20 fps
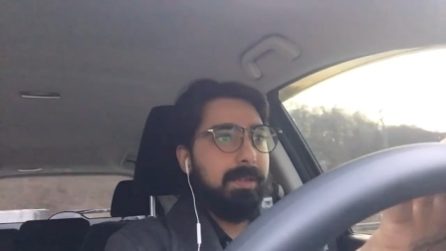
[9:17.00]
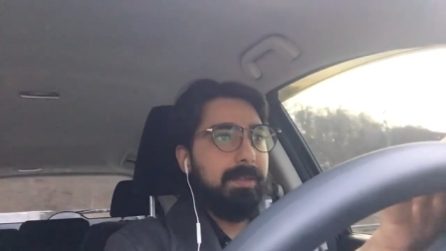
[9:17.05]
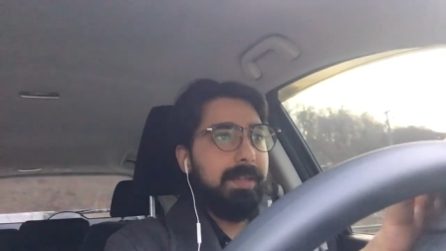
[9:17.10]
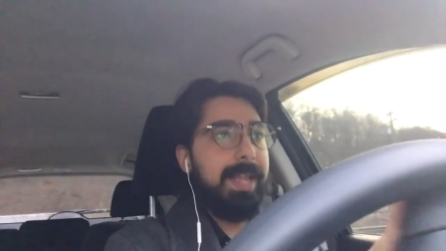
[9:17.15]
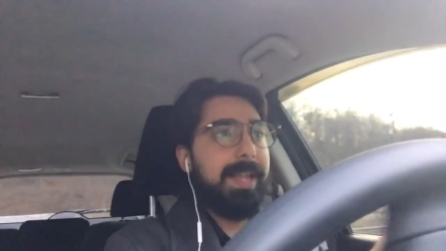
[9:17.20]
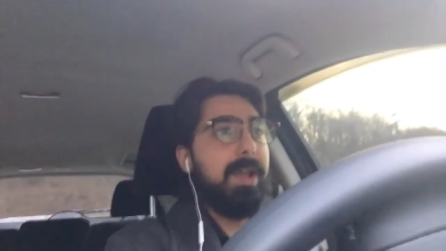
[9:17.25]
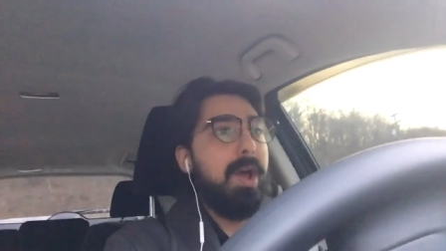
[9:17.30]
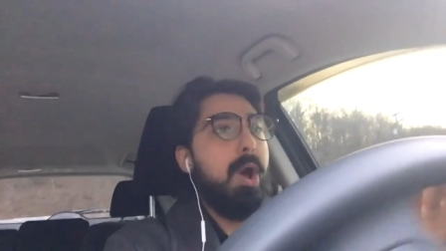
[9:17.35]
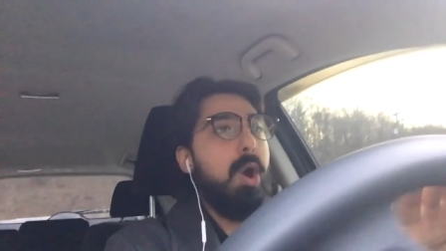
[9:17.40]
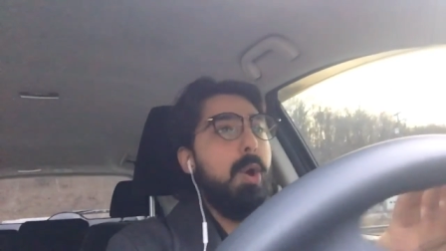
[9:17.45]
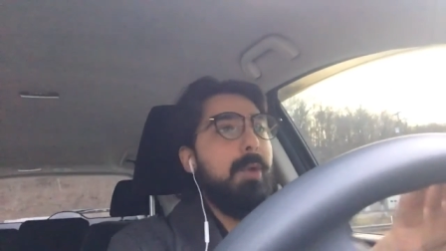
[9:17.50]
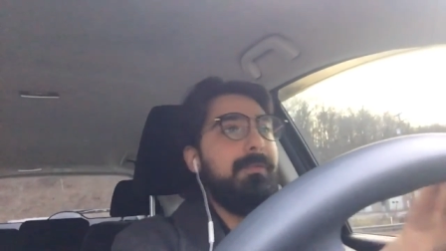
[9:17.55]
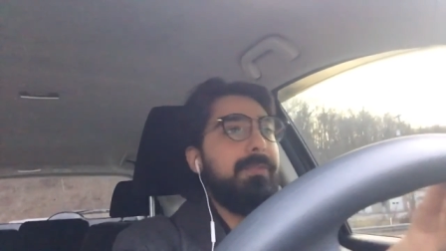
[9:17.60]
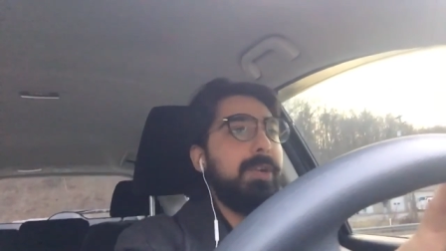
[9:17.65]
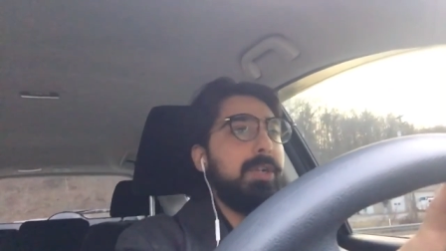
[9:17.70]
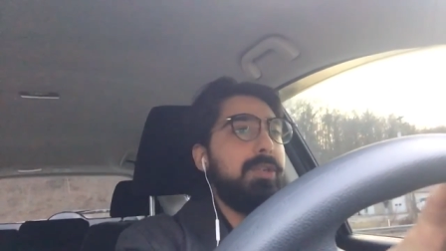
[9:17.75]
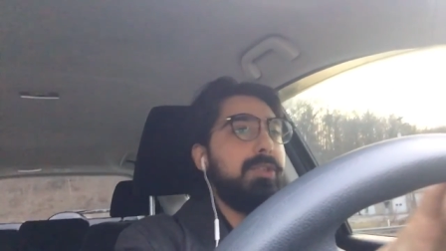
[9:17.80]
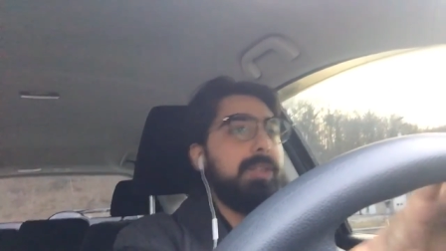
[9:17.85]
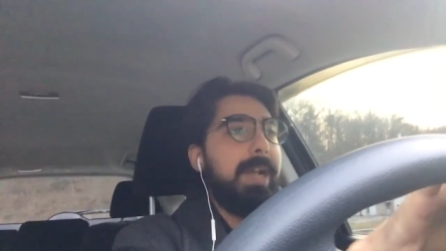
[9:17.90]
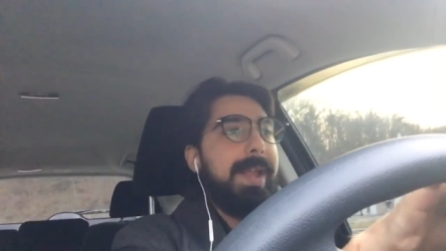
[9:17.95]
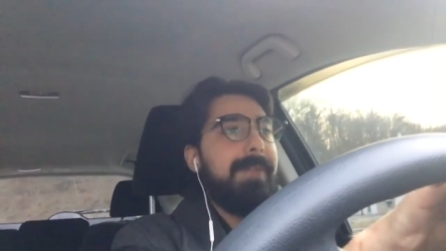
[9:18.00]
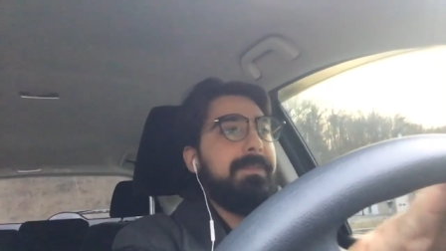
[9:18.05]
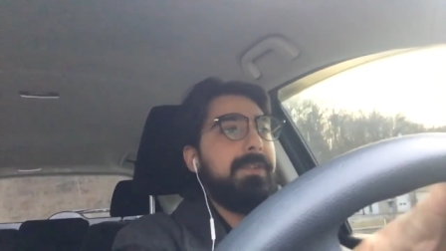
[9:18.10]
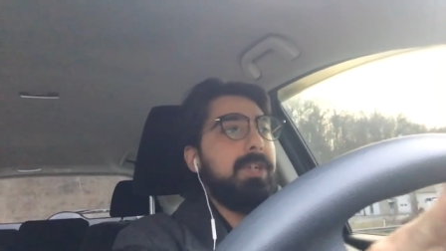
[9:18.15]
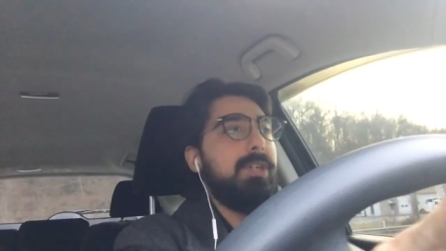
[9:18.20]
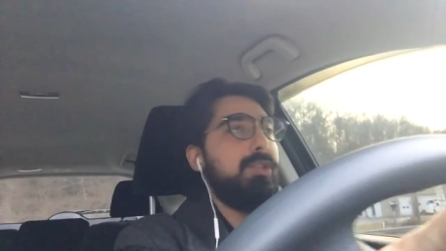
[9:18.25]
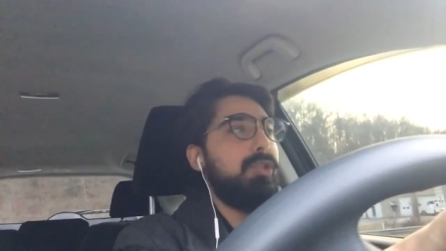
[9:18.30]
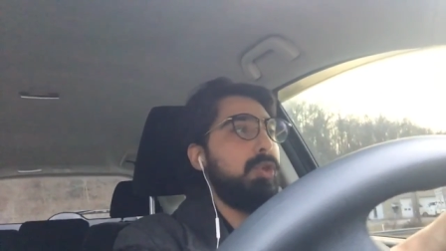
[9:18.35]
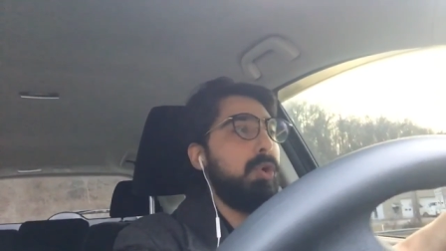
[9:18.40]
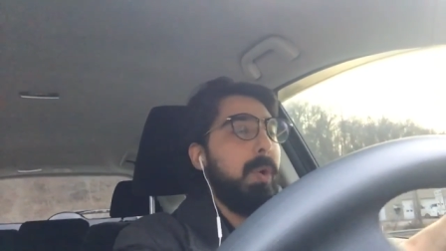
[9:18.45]
Like, oh, if you're if
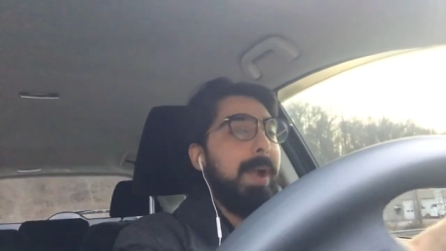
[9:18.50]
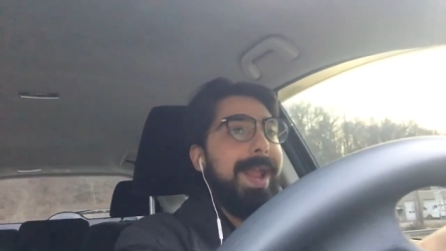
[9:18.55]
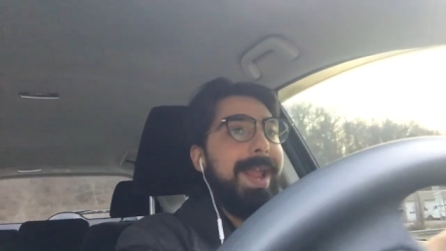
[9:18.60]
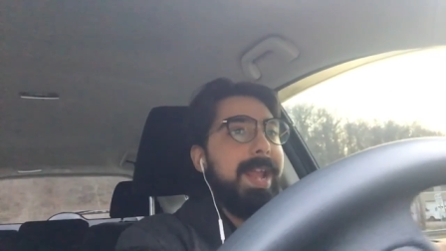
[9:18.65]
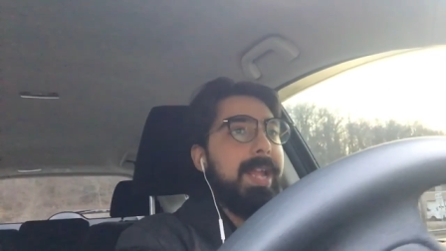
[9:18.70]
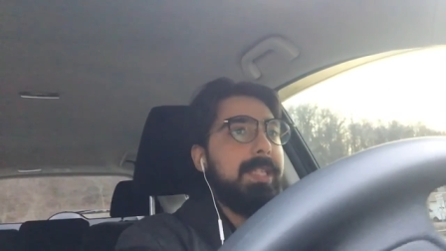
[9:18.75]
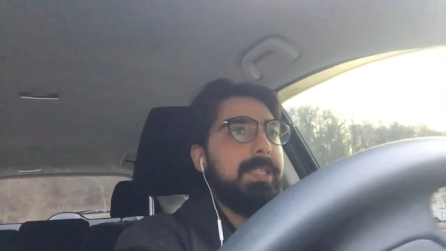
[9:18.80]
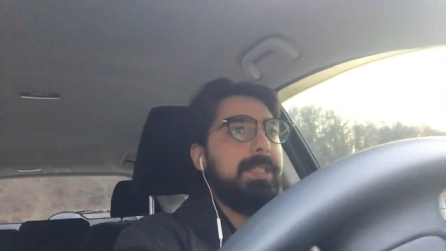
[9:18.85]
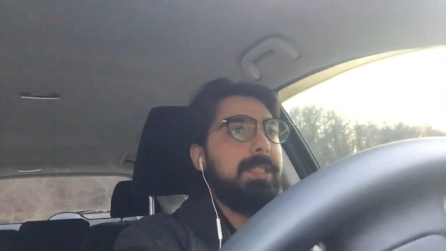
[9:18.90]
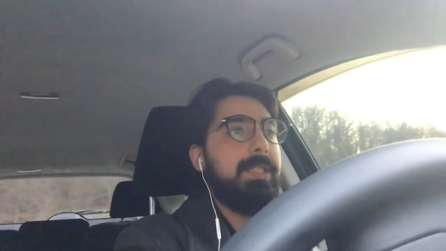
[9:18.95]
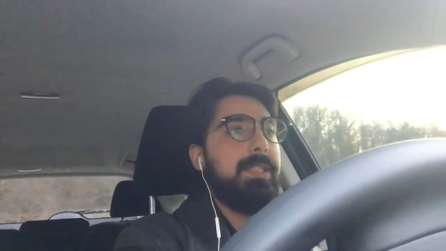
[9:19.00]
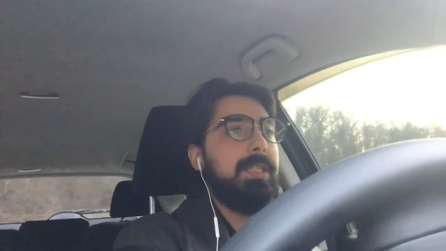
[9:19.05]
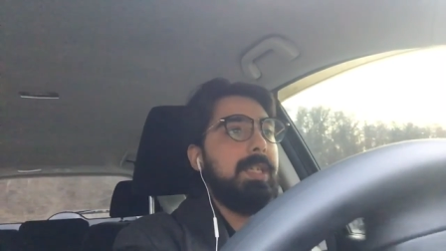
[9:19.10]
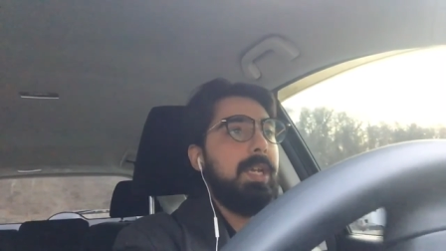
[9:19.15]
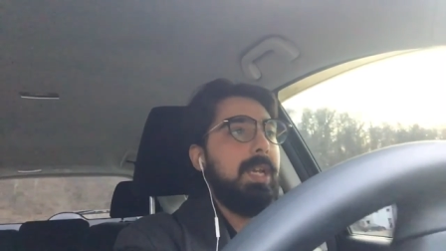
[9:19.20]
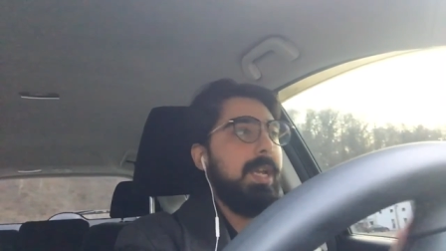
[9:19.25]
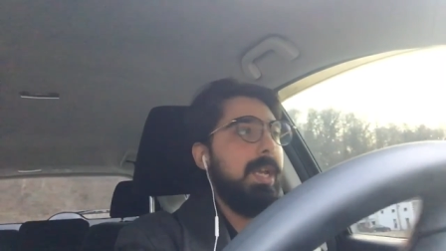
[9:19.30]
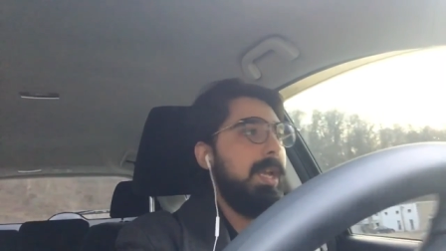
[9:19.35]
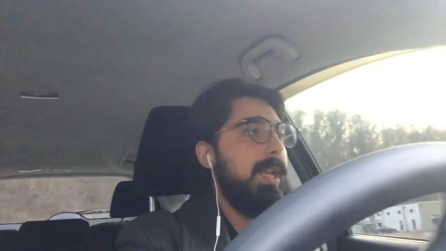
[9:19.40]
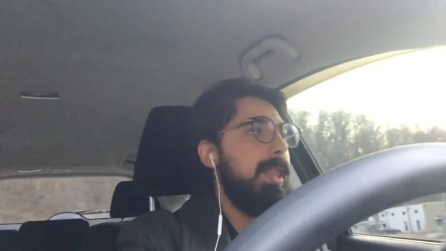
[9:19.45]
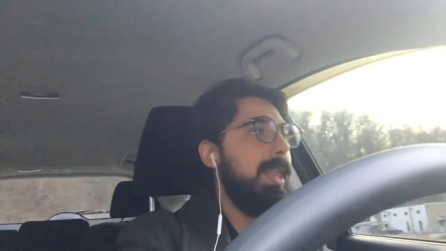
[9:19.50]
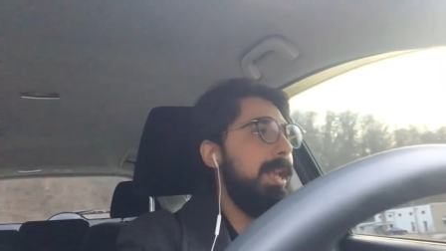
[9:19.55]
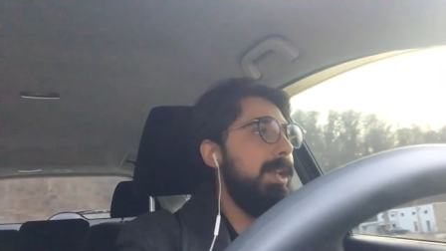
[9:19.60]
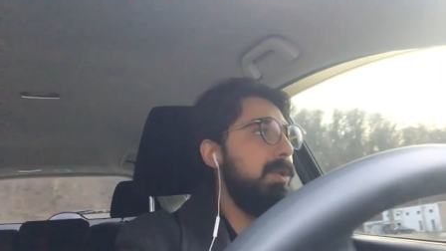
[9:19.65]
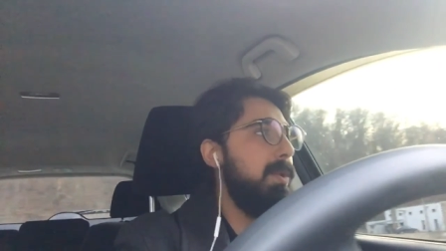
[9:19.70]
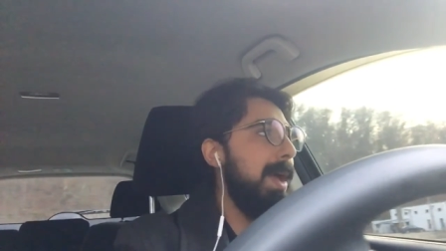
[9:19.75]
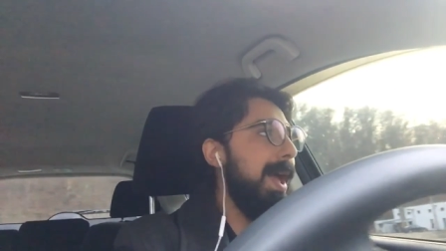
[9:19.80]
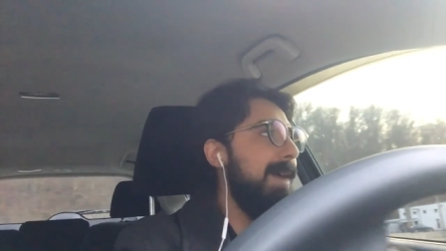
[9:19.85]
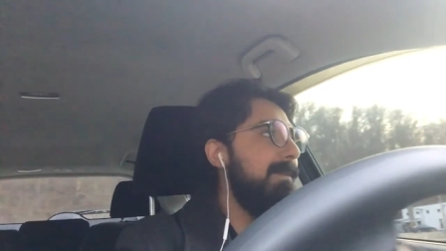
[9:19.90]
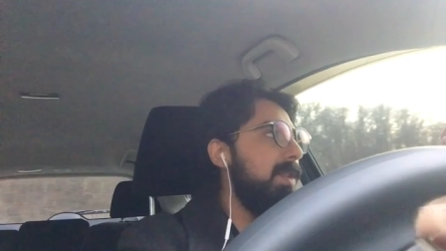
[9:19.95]
you're trans, then
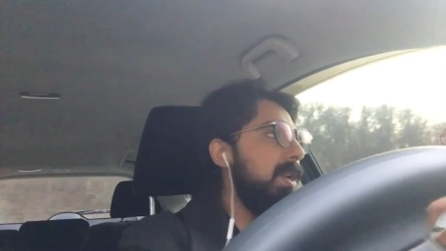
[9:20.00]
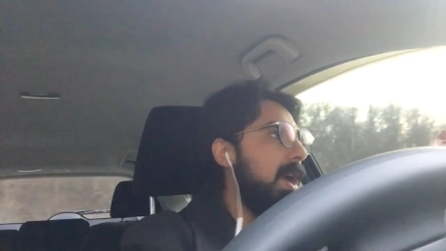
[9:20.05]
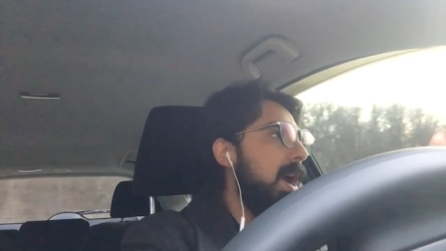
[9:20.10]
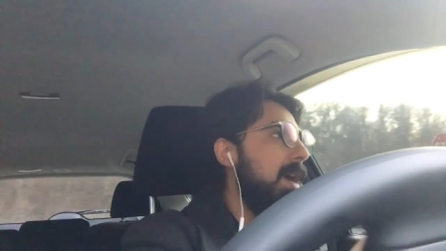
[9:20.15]
you have an